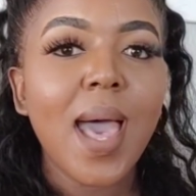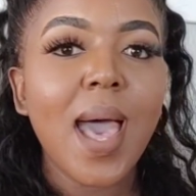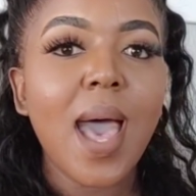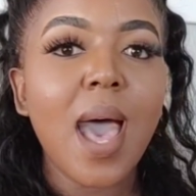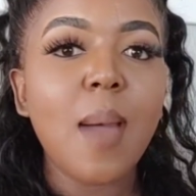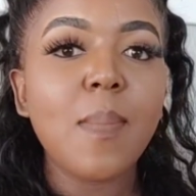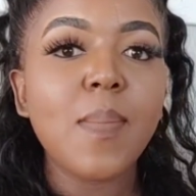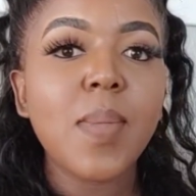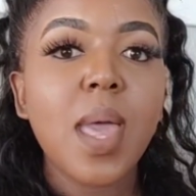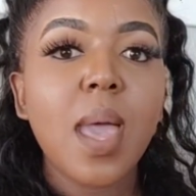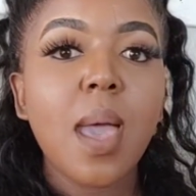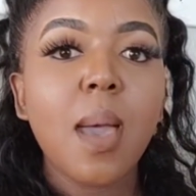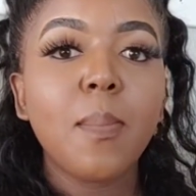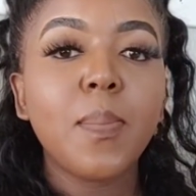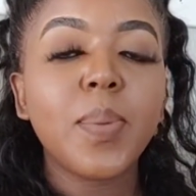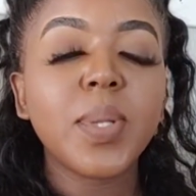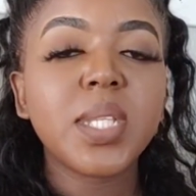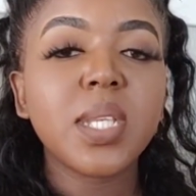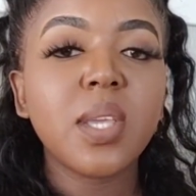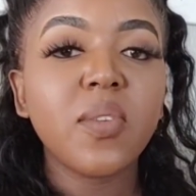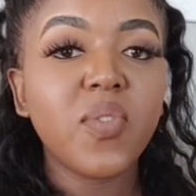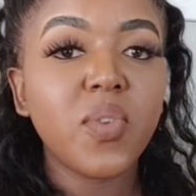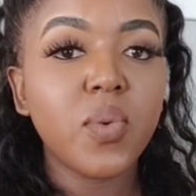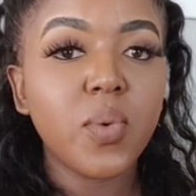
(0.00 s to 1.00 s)
Um,
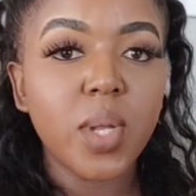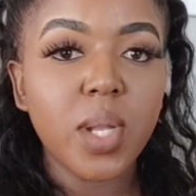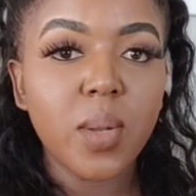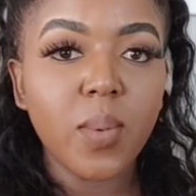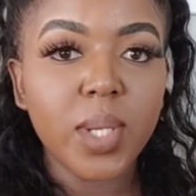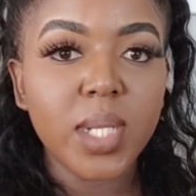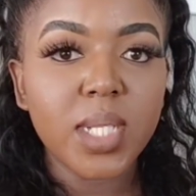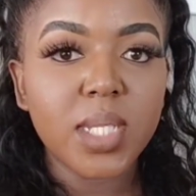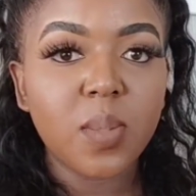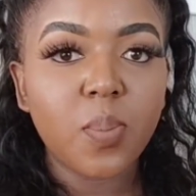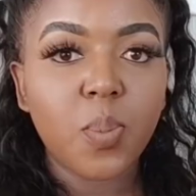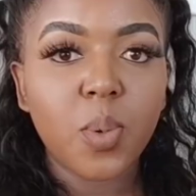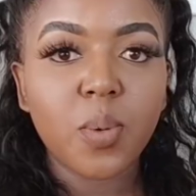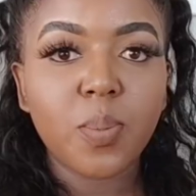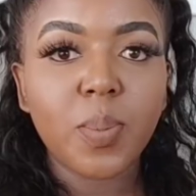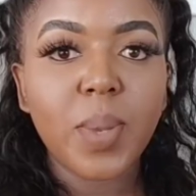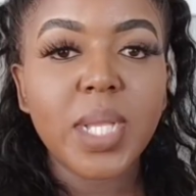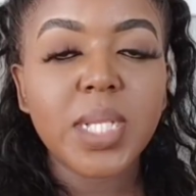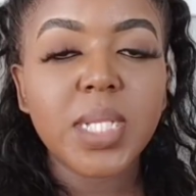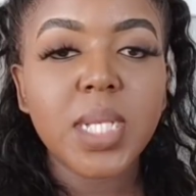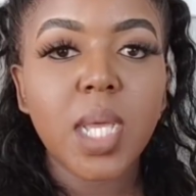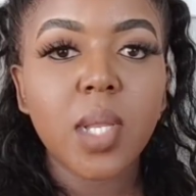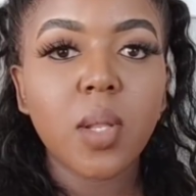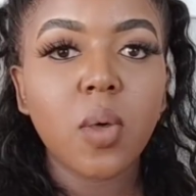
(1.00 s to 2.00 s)
but if you really want to support
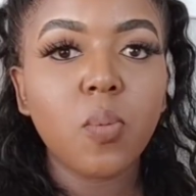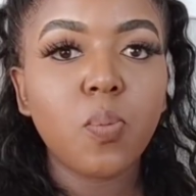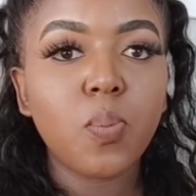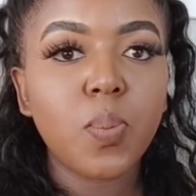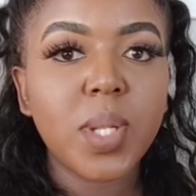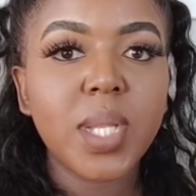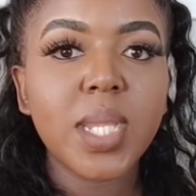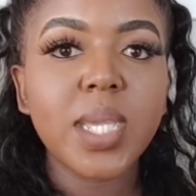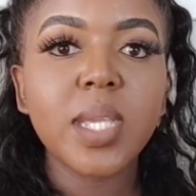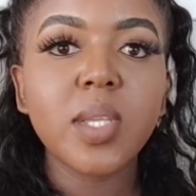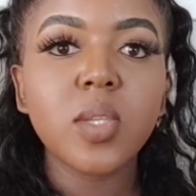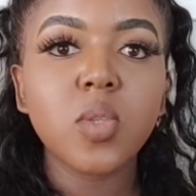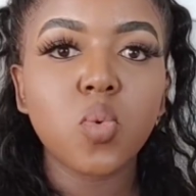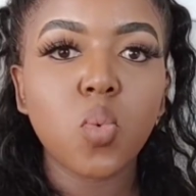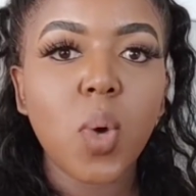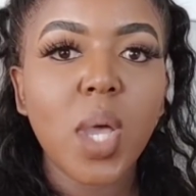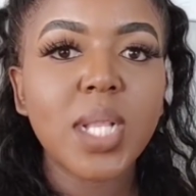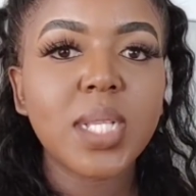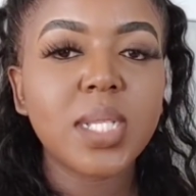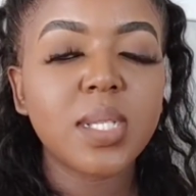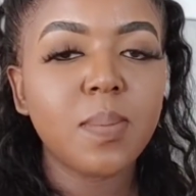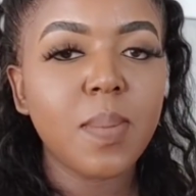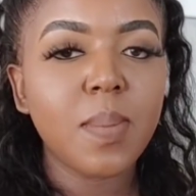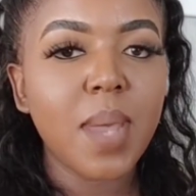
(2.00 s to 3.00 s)
my channel, please
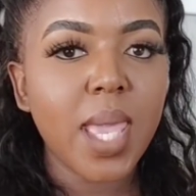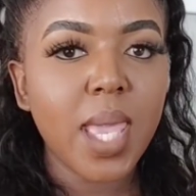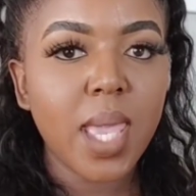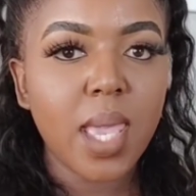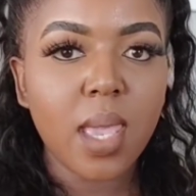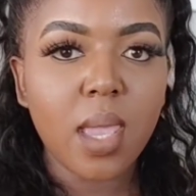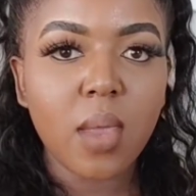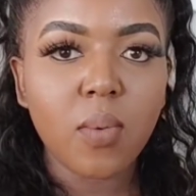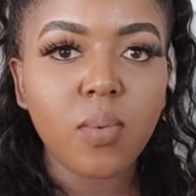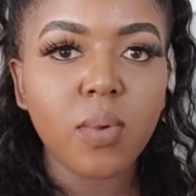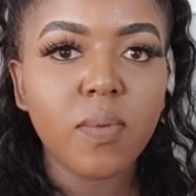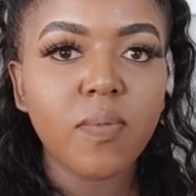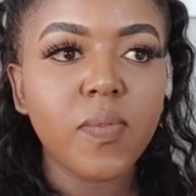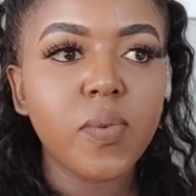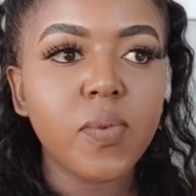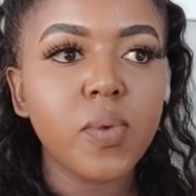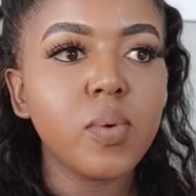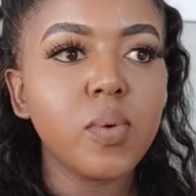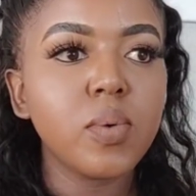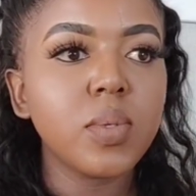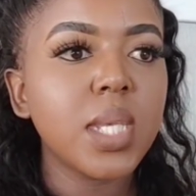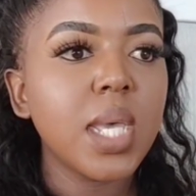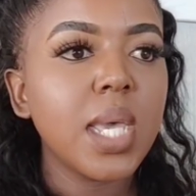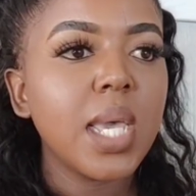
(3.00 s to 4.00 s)
watch my hair
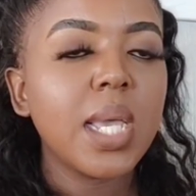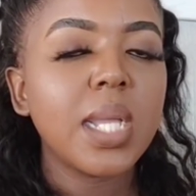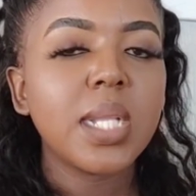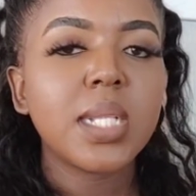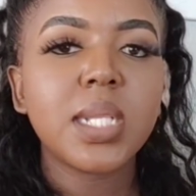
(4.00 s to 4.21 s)
reviews.